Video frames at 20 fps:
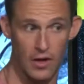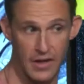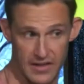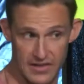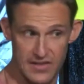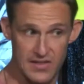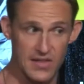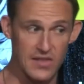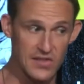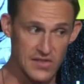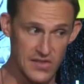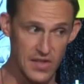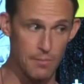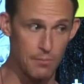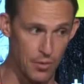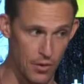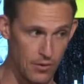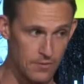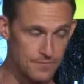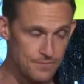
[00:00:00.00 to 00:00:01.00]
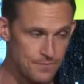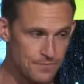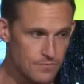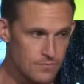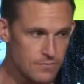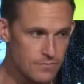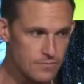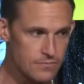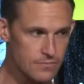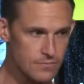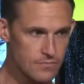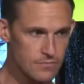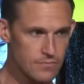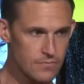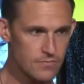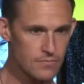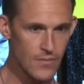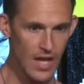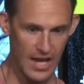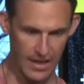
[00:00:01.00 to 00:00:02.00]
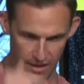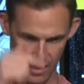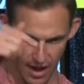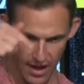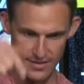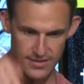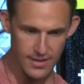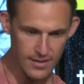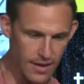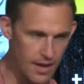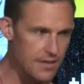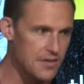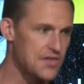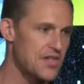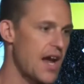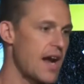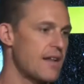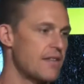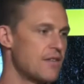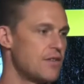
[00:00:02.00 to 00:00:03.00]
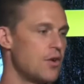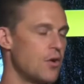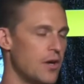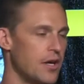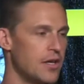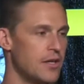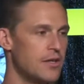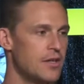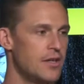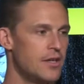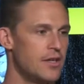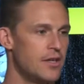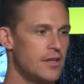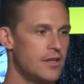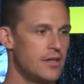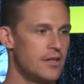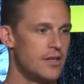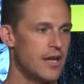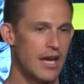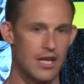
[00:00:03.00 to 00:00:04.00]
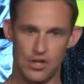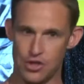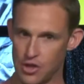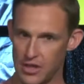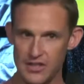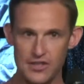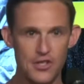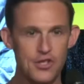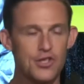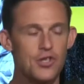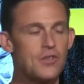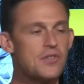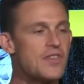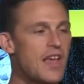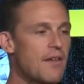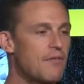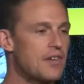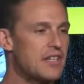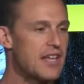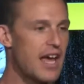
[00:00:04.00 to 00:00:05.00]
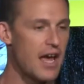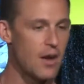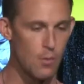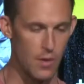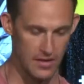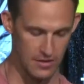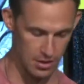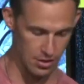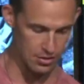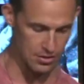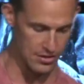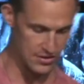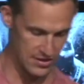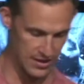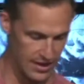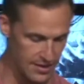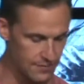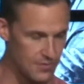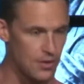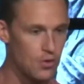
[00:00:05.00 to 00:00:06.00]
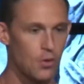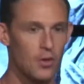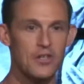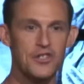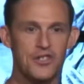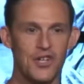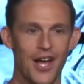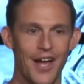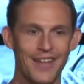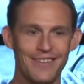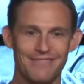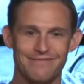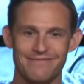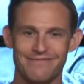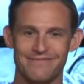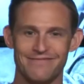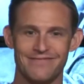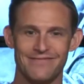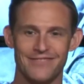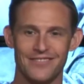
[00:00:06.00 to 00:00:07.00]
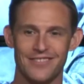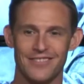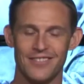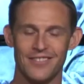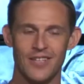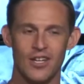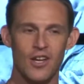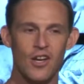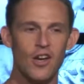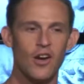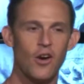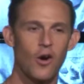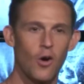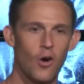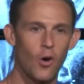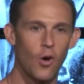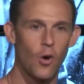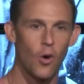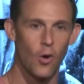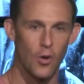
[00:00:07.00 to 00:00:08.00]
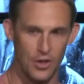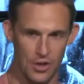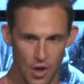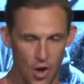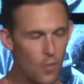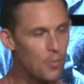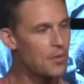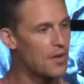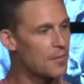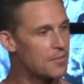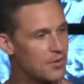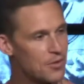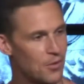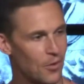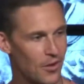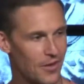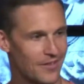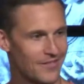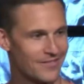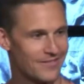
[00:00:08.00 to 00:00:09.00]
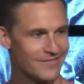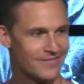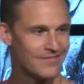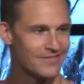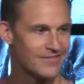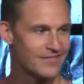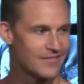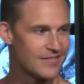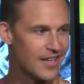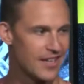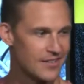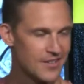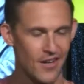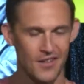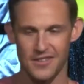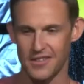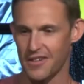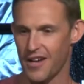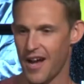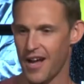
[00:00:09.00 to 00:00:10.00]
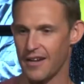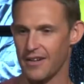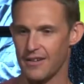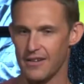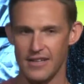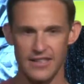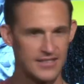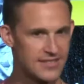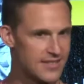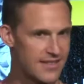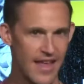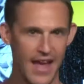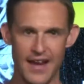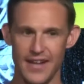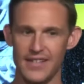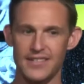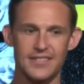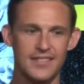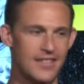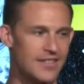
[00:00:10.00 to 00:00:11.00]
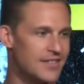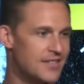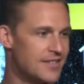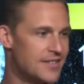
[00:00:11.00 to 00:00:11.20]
It's this simple. And God's on the other side of the door. And you get to choose every day whether you just leave the door shut or you open up the door and talk to God. It's that easy.